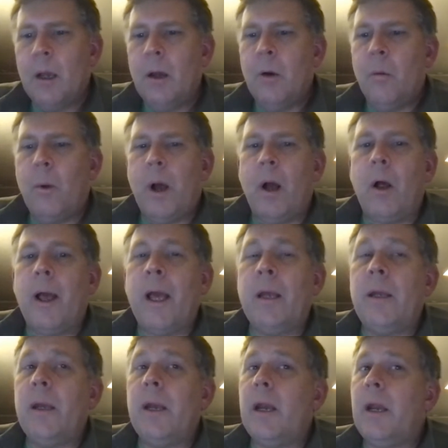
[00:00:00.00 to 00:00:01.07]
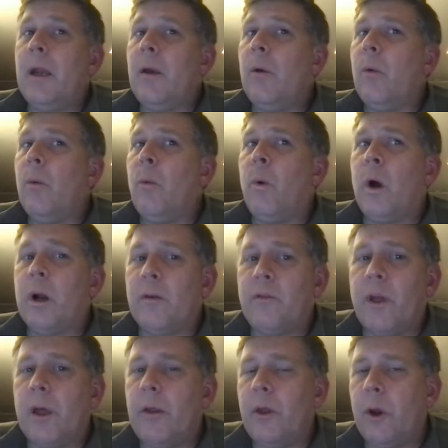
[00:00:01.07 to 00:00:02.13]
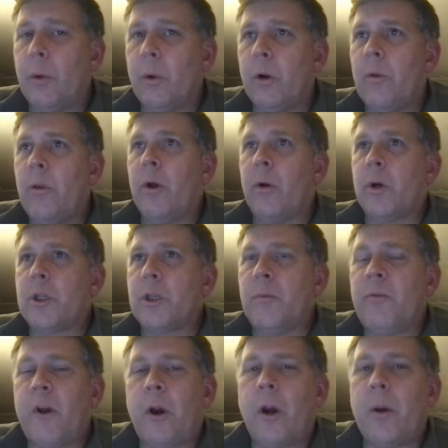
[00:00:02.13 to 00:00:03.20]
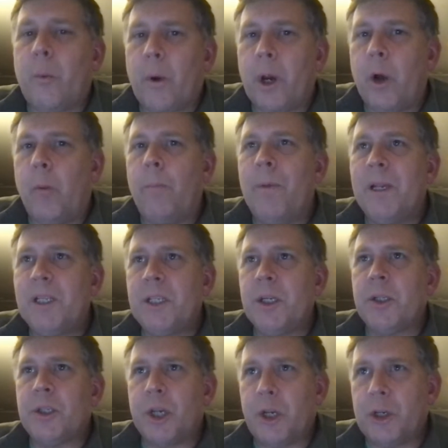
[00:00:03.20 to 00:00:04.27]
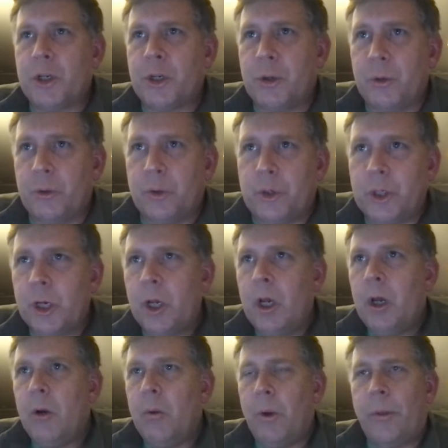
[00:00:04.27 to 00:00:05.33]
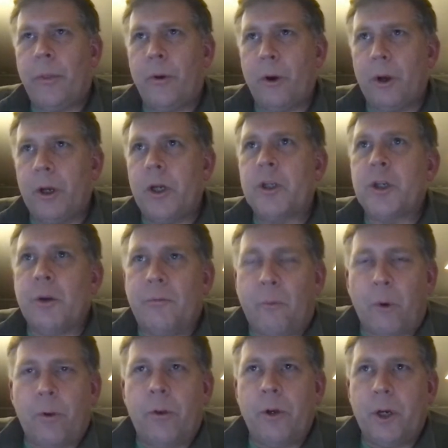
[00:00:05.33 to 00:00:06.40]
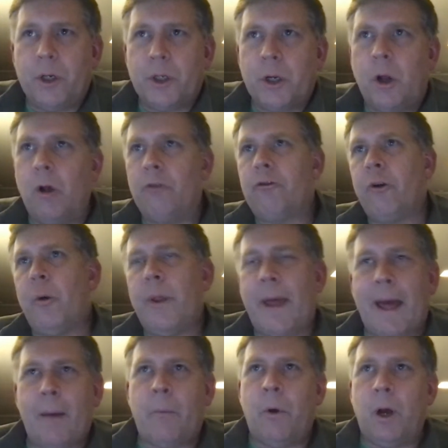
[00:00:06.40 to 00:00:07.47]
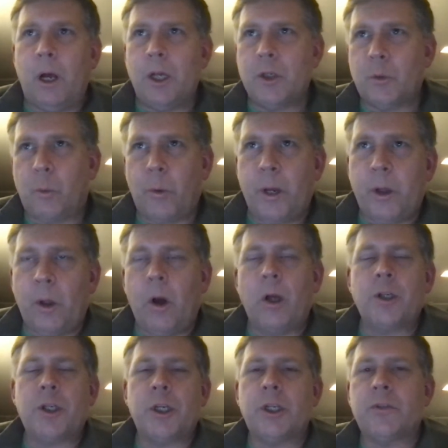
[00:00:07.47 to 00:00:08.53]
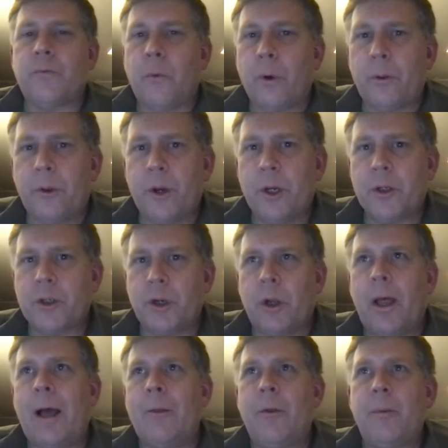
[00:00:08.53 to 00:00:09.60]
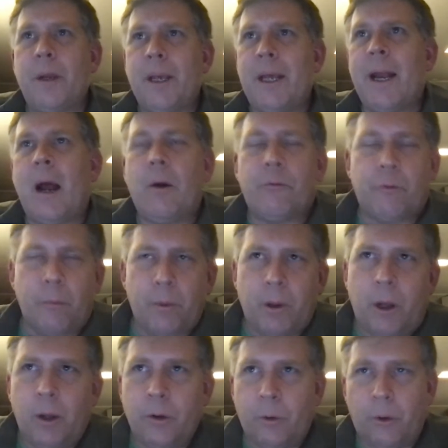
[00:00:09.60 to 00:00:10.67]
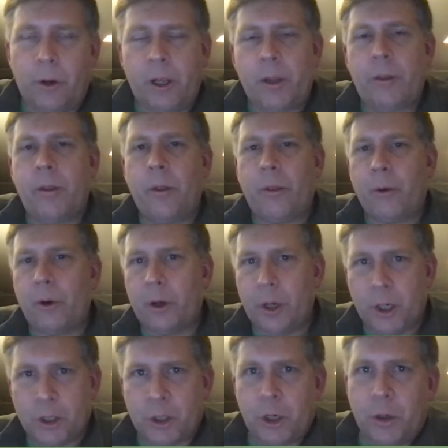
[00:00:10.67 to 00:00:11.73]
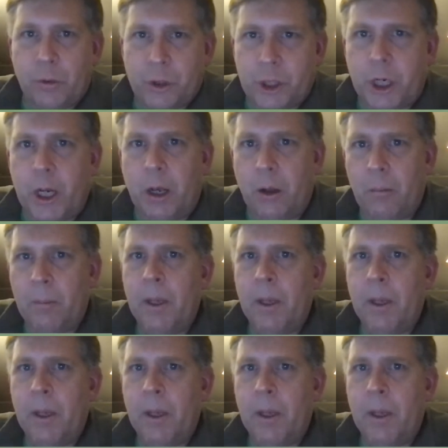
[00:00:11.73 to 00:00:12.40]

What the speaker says: Well, there were some very real business issues with 3rd edition of 4th edition also. And that was relaunching as 4th edition allowed them to get out from underneath the 3rd edition OGL.